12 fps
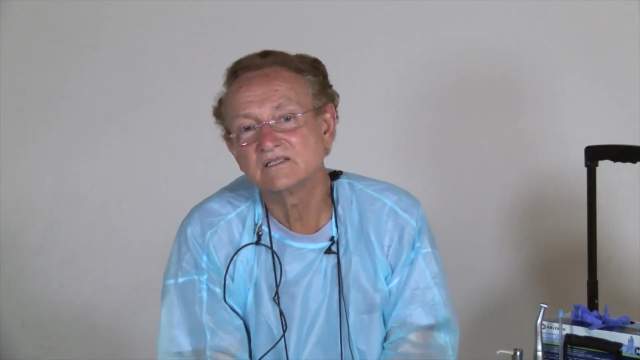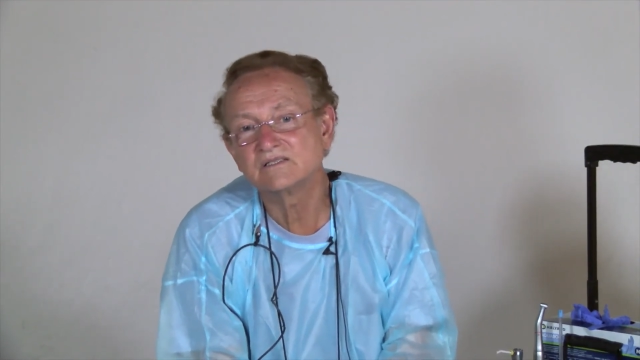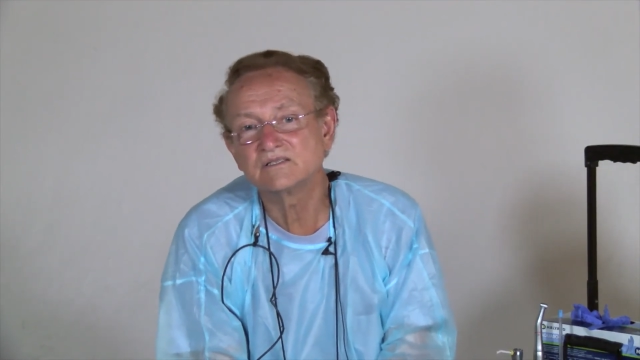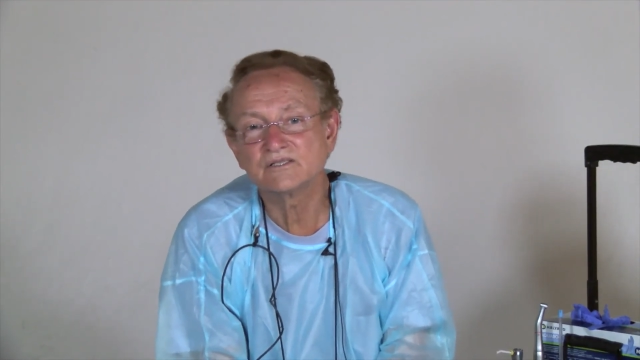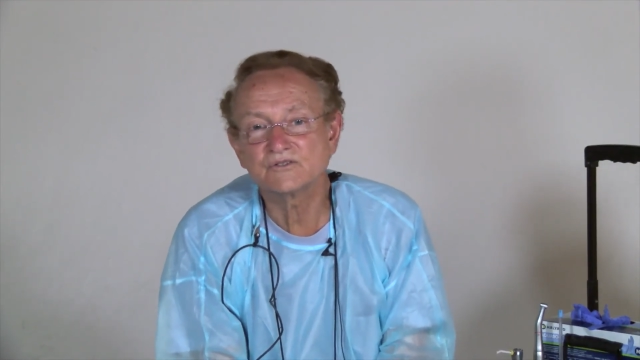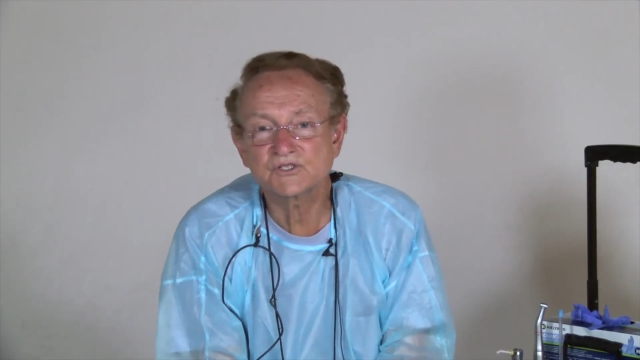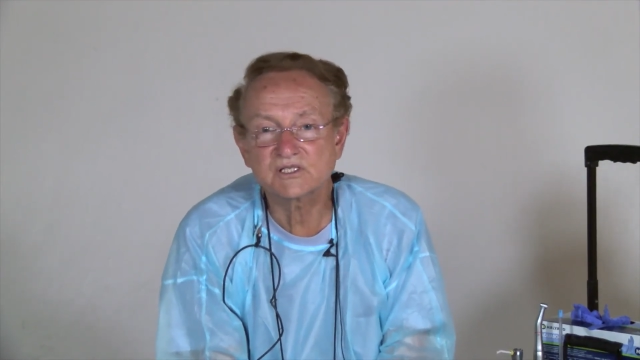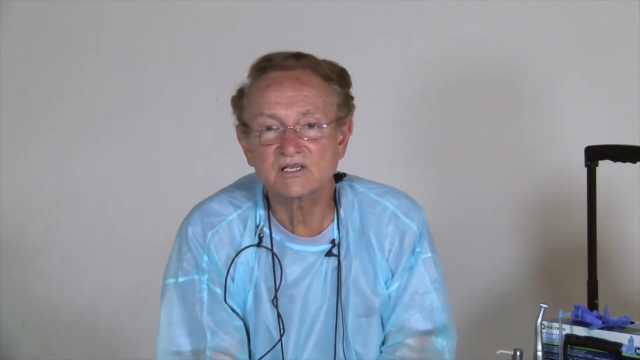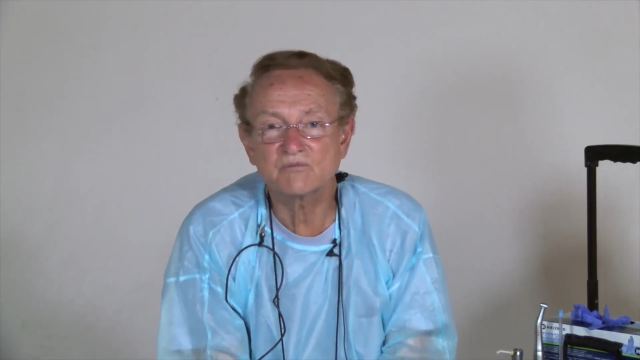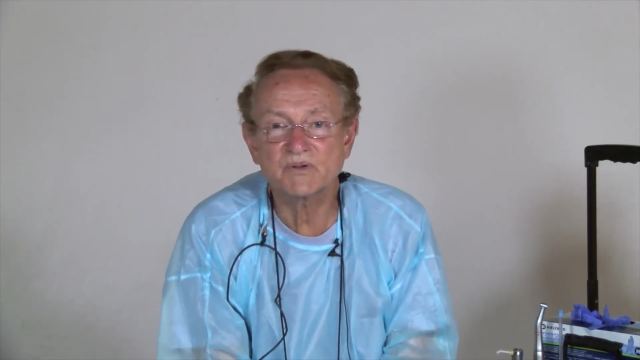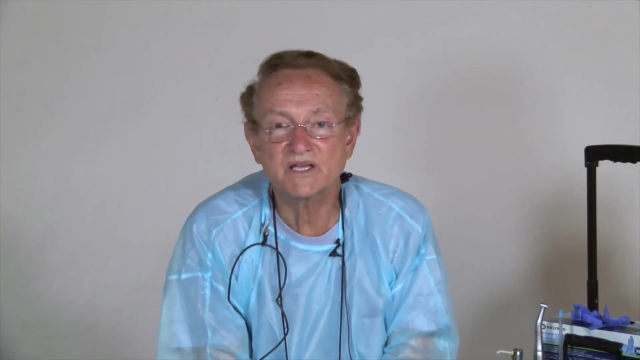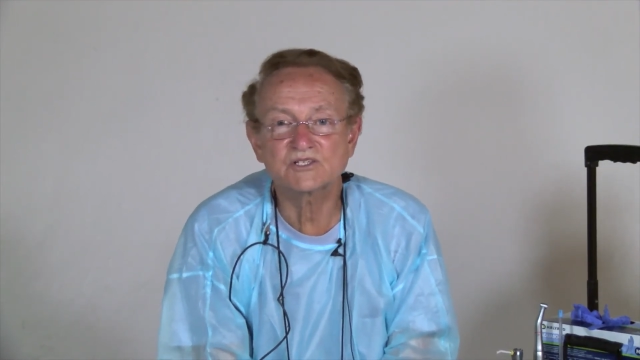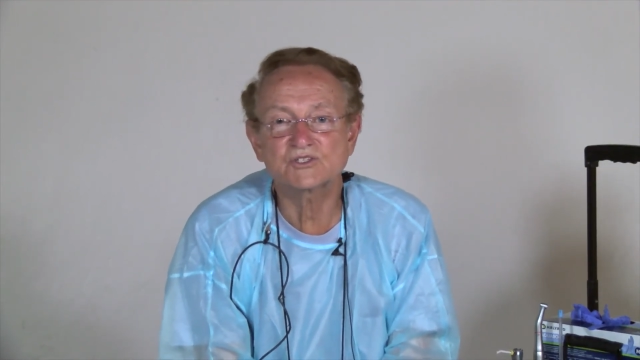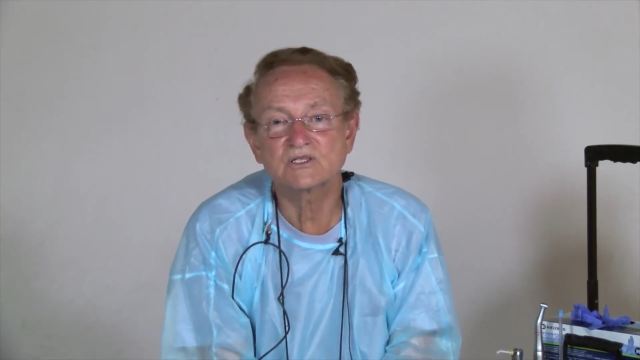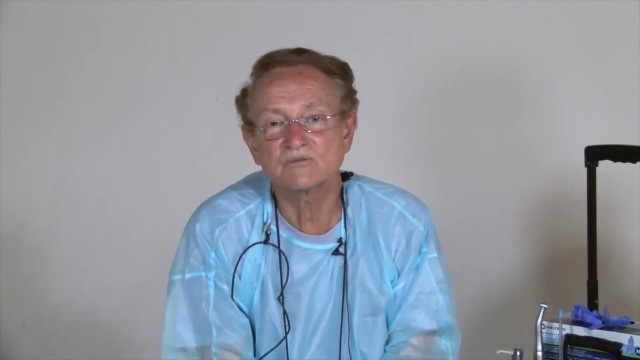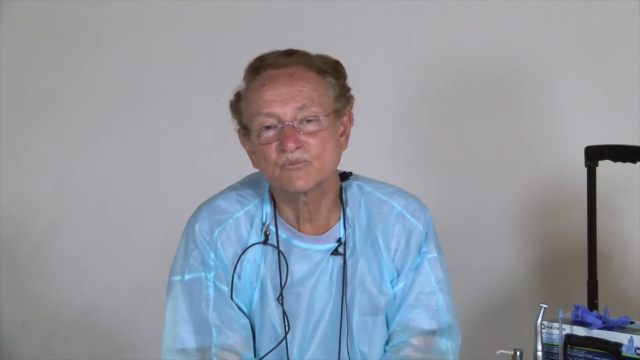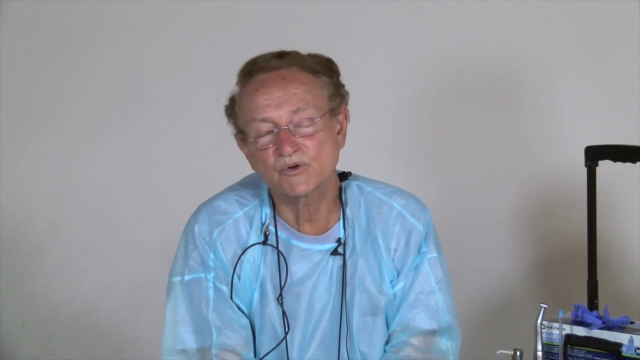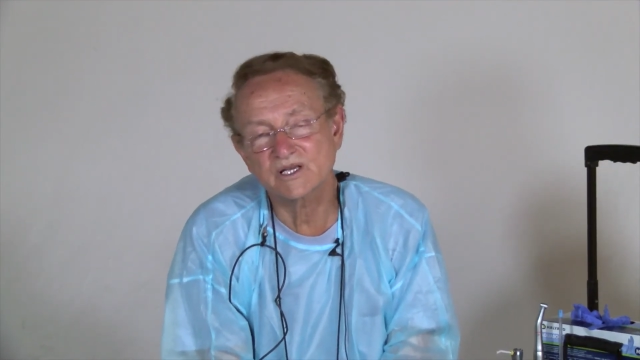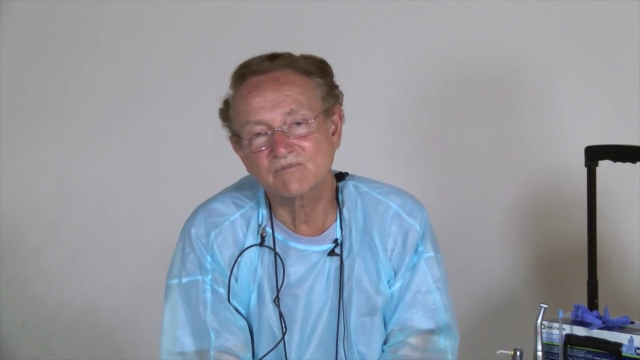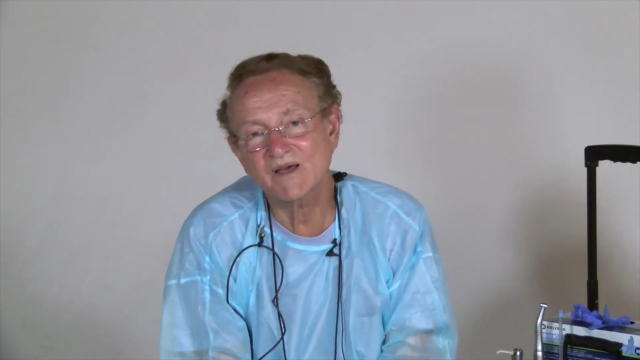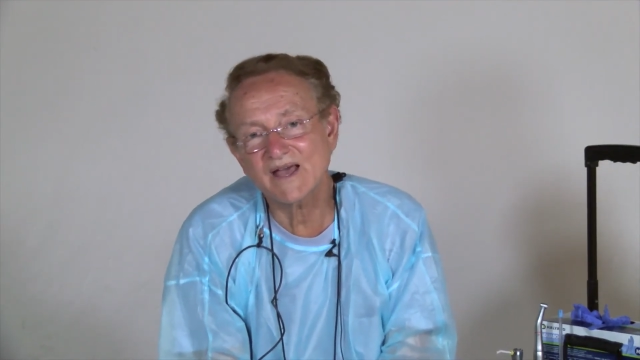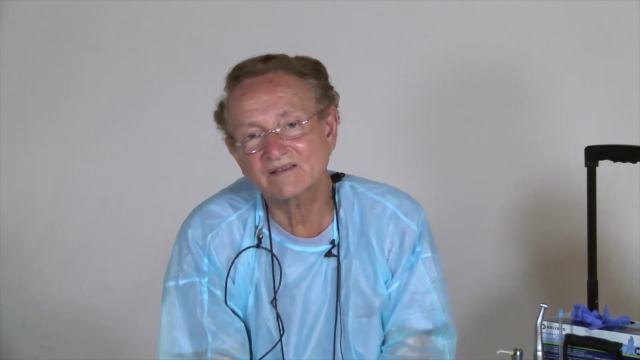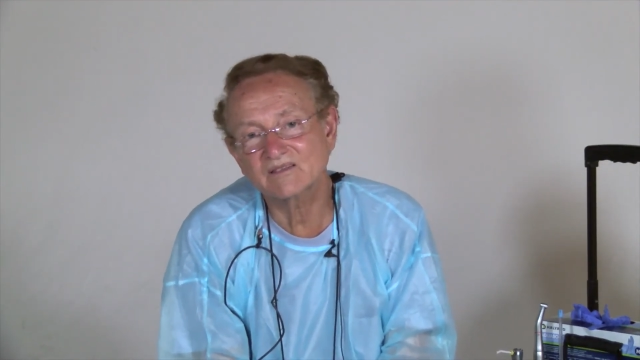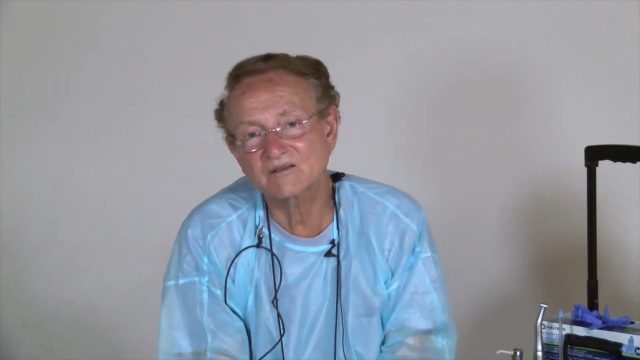to see a patient and bring
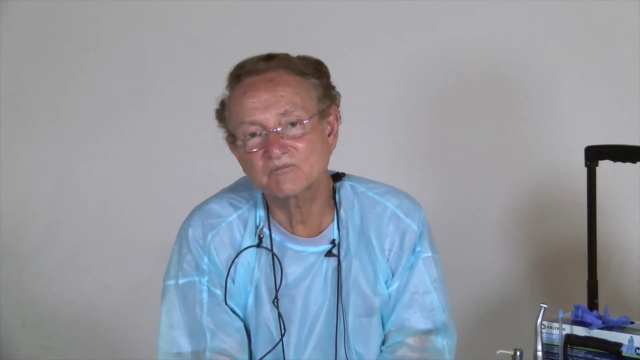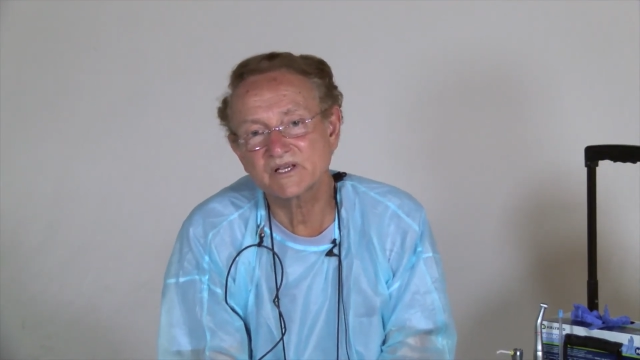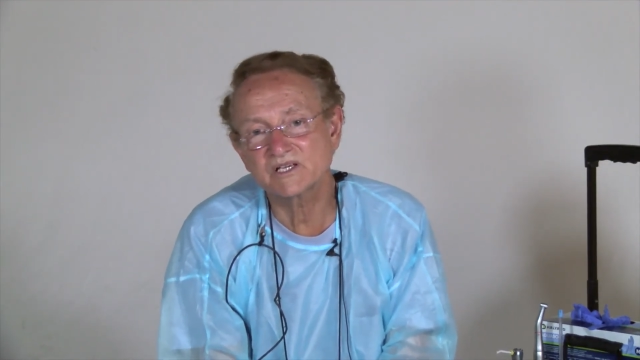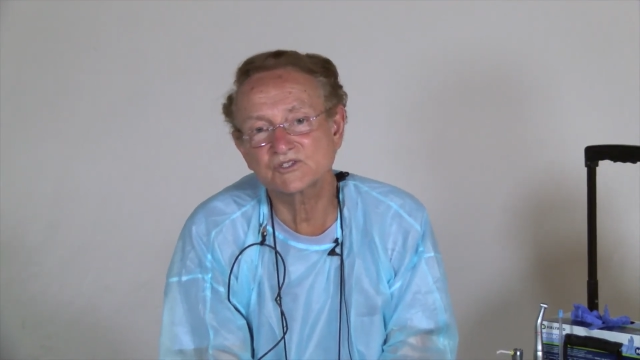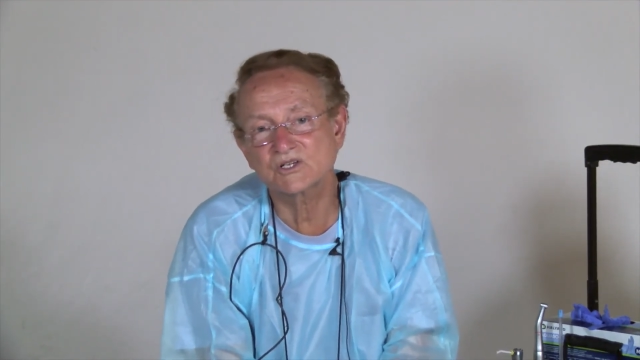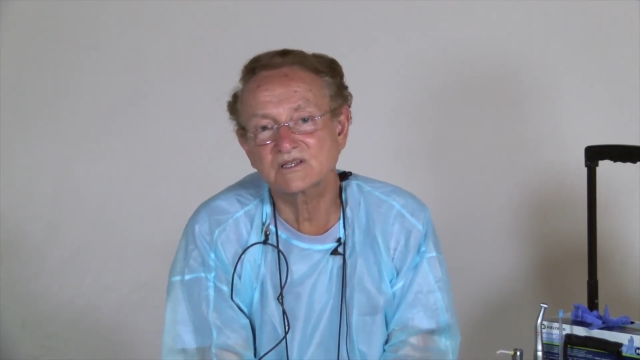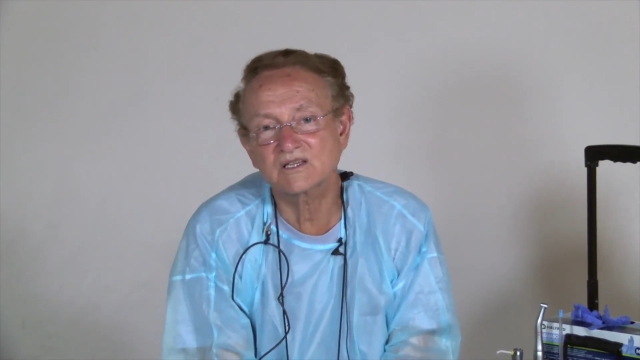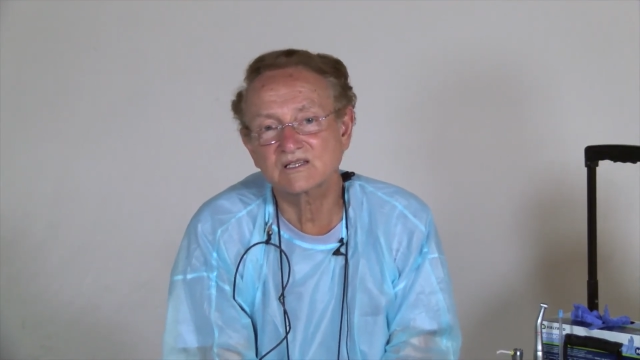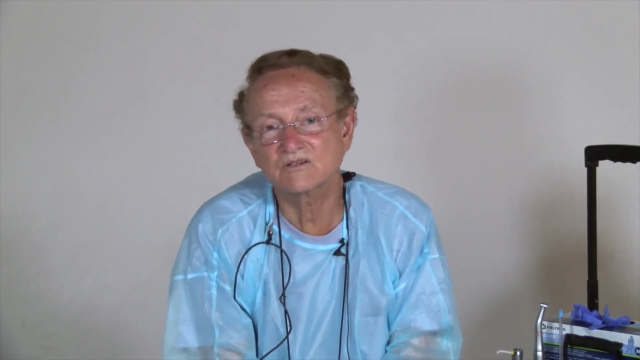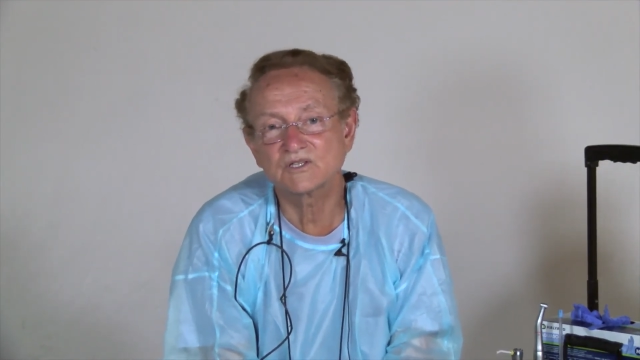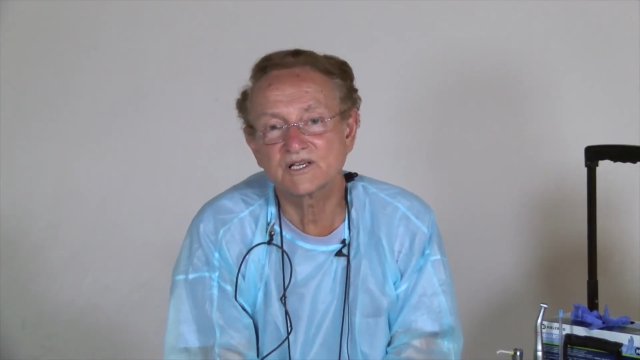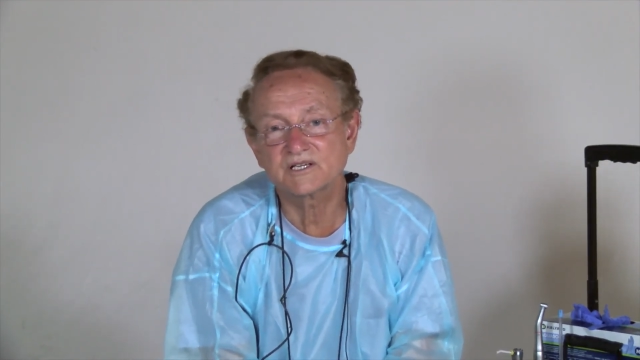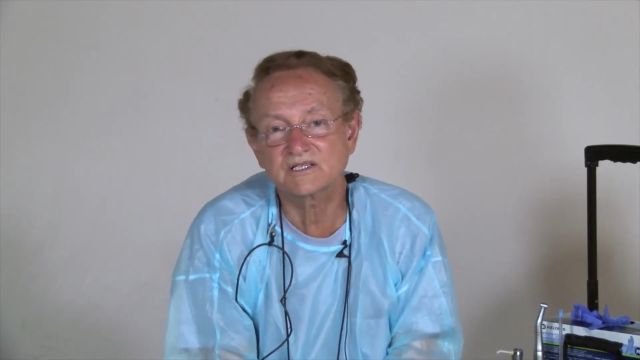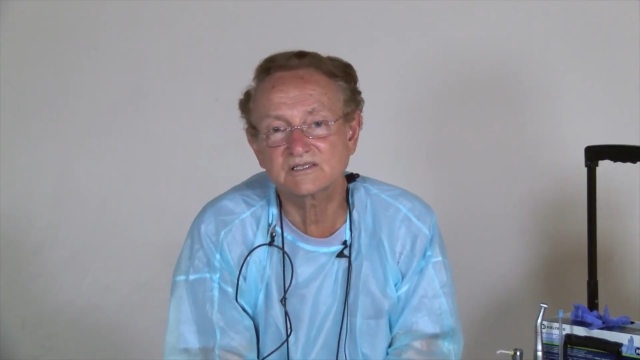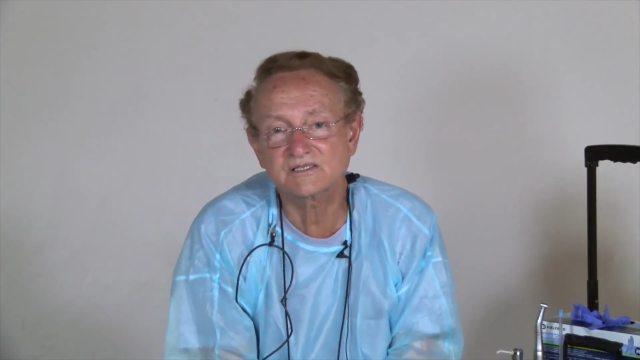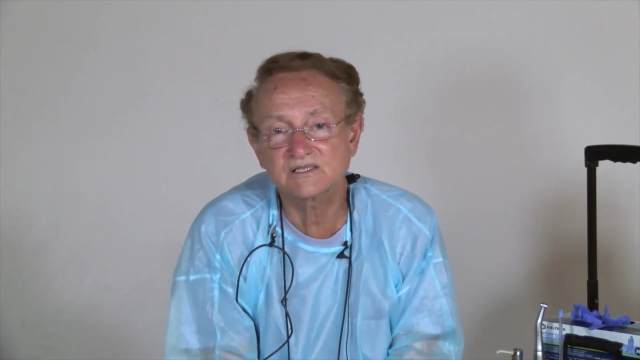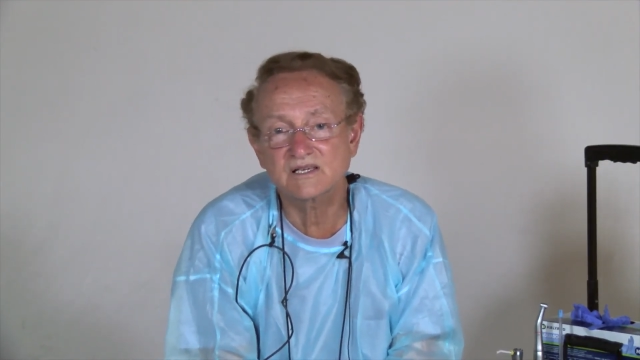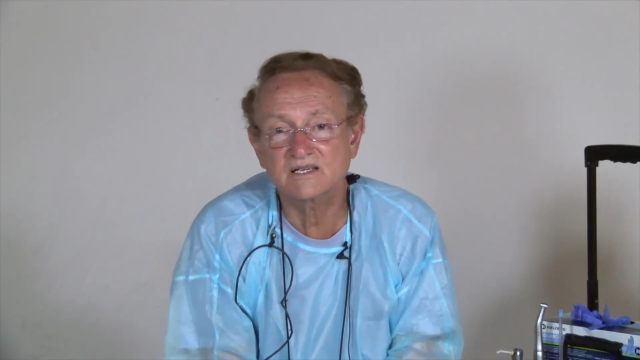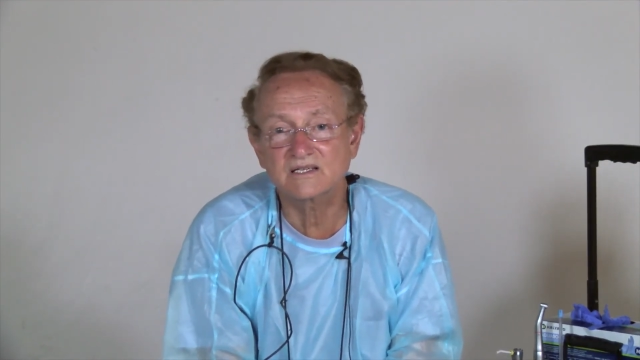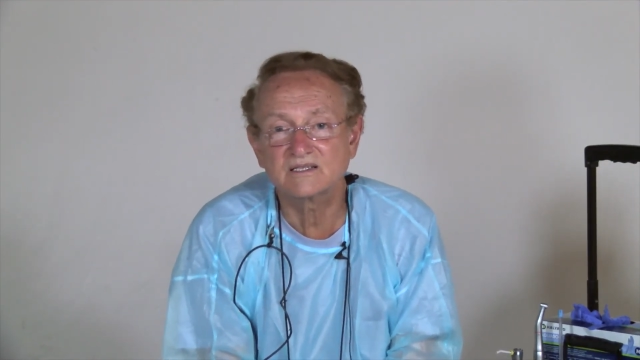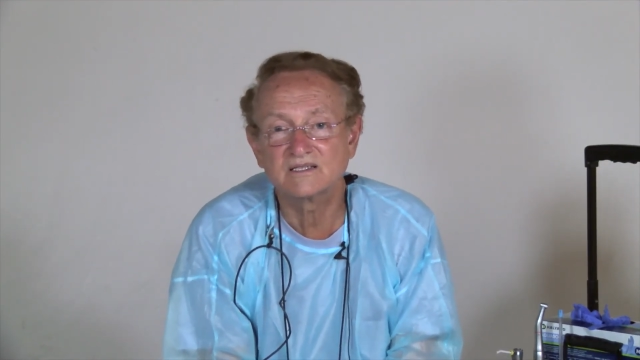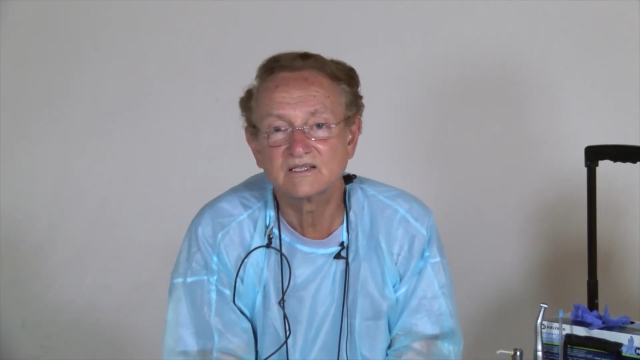back that patient that you're letting sit,